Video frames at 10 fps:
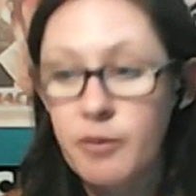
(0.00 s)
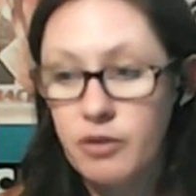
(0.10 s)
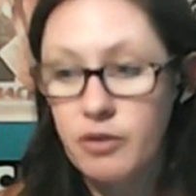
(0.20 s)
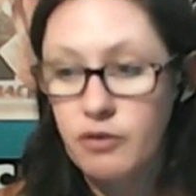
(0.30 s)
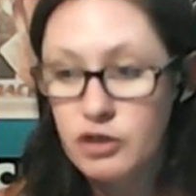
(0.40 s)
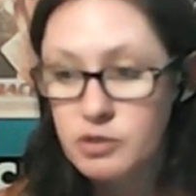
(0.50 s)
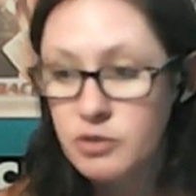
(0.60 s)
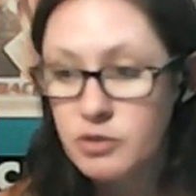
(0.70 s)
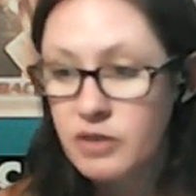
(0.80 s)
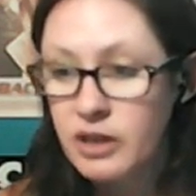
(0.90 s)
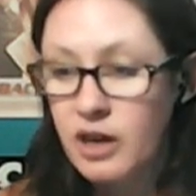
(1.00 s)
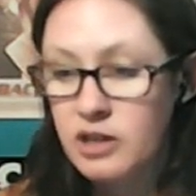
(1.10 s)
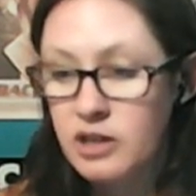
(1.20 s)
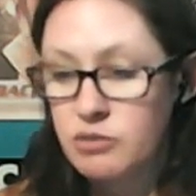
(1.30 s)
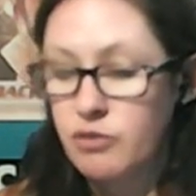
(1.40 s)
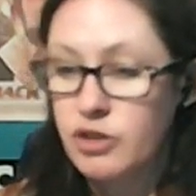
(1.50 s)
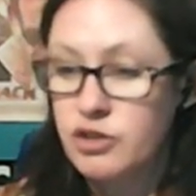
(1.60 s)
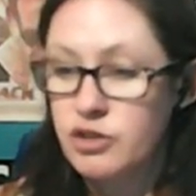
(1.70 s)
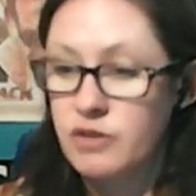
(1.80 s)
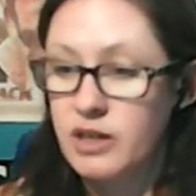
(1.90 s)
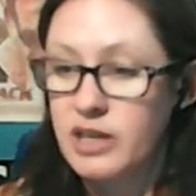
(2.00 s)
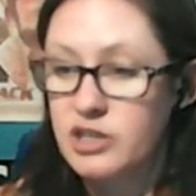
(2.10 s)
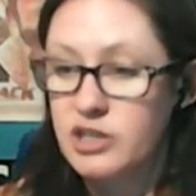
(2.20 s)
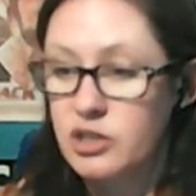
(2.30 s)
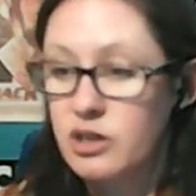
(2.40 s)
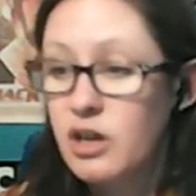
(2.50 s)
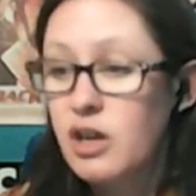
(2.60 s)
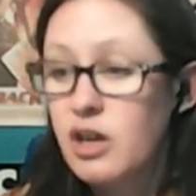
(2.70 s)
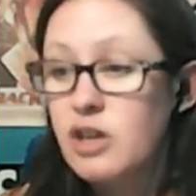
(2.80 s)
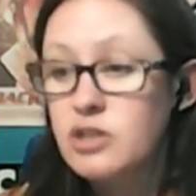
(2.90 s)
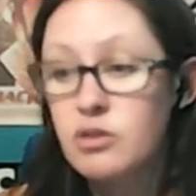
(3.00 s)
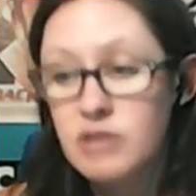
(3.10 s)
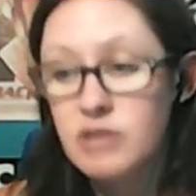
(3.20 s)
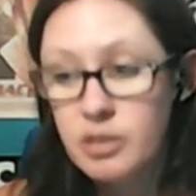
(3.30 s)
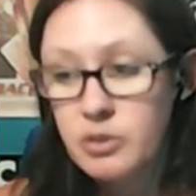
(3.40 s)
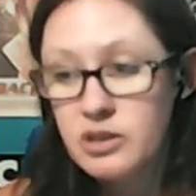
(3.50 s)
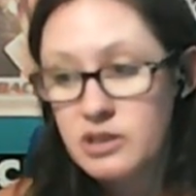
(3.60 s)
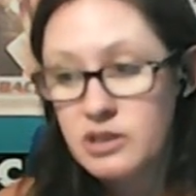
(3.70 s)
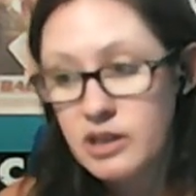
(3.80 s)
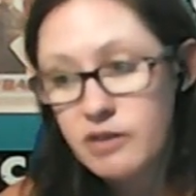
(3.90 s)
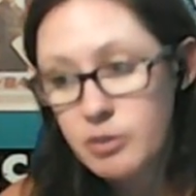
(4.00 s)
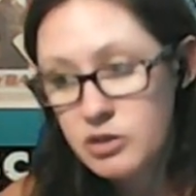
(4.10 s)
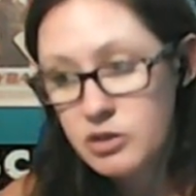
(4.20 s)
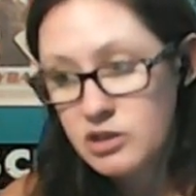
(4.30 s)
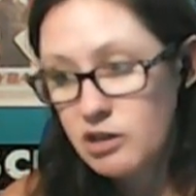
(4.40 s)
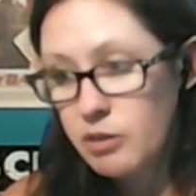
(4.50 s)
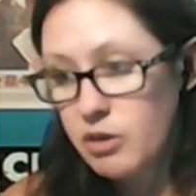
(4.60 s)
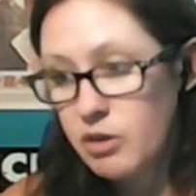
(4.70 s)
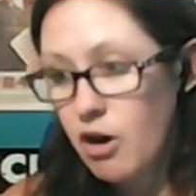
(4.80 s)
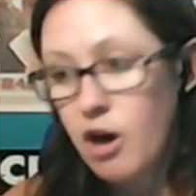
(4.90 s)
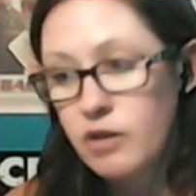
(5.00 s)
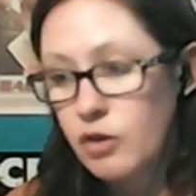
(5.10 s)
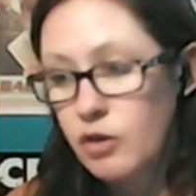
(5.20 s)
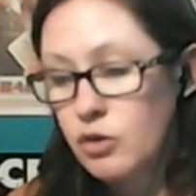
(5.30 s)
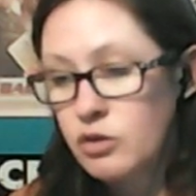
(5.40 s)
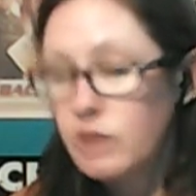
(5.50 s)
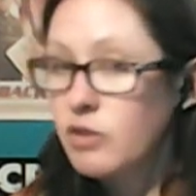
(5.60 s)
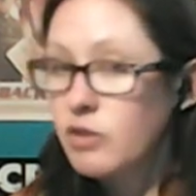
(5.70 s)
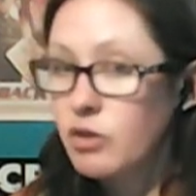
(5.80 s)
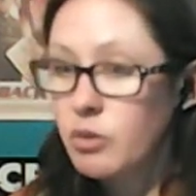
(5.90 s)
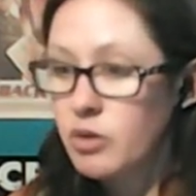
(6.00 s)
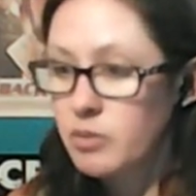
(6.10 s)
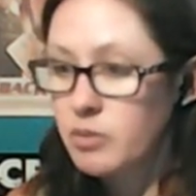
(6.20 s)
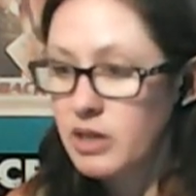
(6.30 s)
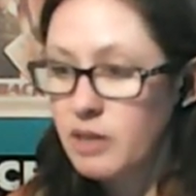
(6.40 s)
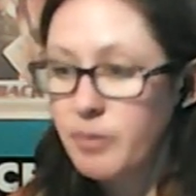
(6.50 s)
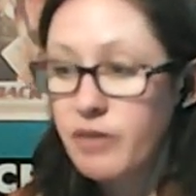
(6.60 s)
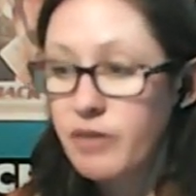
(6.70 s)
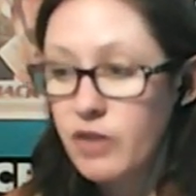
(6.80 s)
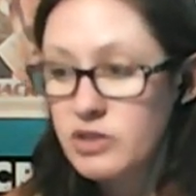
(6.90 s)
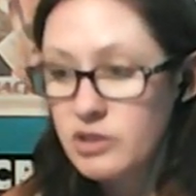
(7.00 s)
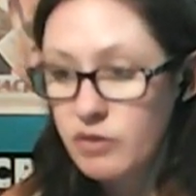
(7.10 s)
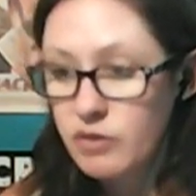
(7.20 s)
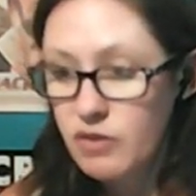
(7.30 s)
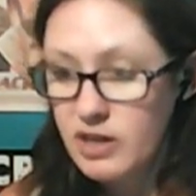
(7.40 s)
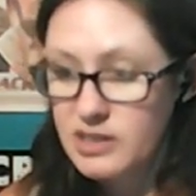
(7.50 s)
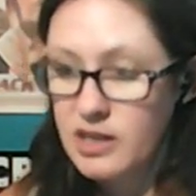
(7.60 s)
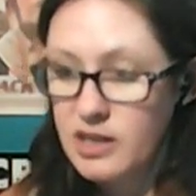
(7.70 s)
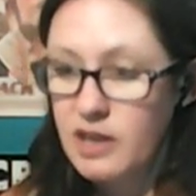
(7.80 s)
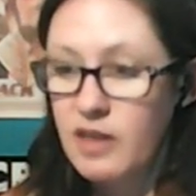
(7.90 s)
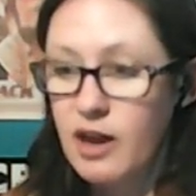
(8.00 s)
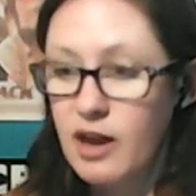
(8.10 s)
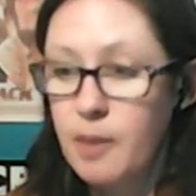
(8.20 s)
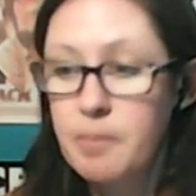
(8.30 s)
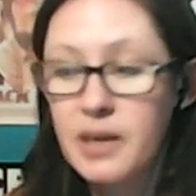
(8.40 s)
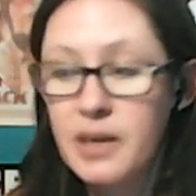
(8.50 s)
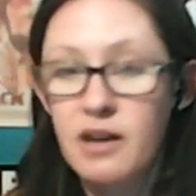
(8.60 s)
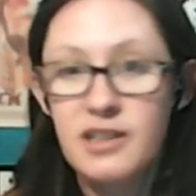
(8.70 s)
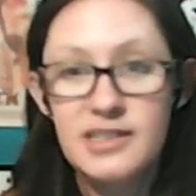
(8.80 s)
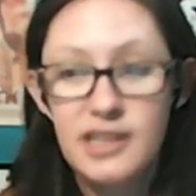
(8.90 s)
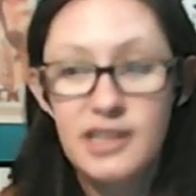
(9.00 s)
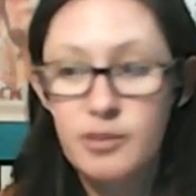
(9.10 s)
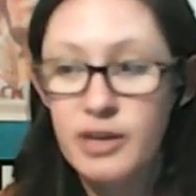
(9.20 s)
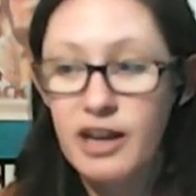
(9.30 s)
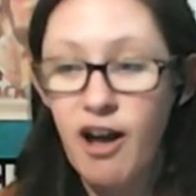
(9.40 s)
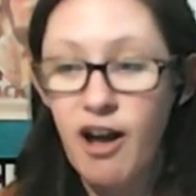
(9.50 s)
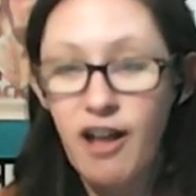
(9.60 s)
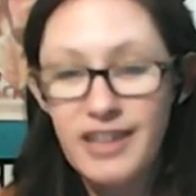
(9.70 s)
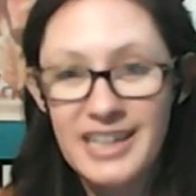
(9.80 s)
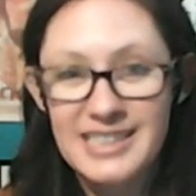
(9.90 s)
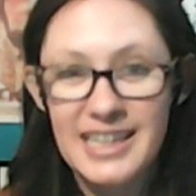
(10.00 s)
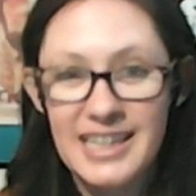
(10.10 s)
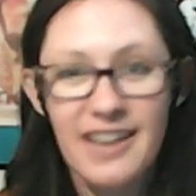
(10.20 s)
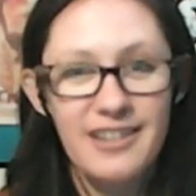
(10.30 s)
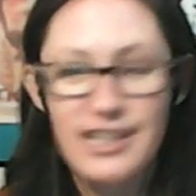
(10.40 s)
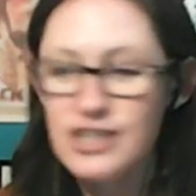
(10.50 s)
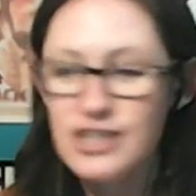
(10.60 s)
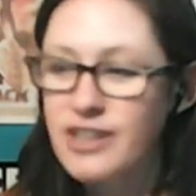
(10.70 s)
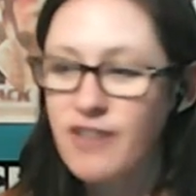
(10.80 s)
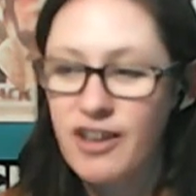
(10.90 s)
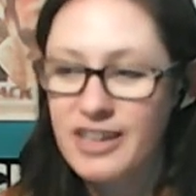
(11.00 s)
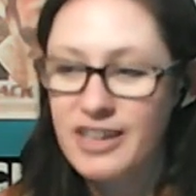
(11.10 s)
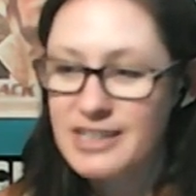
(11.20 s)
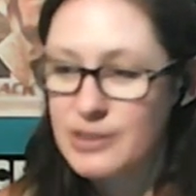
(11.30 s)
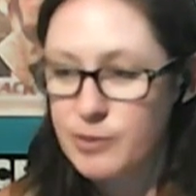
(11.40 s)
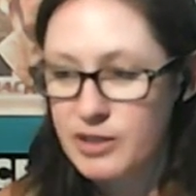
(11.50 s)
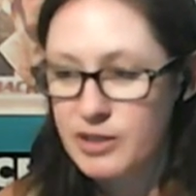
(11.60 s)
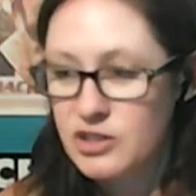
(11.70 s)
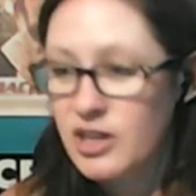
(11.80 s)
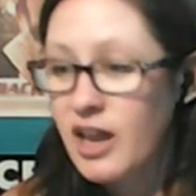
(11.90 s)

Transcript: for the first movie uh, to refresh your recollection. So Deadpool is a loving mercenary with a heart of gold, even though he won't admit it. He falls in love with Vanessa, and they are big on celebrating holidays together. They just love holidays so much.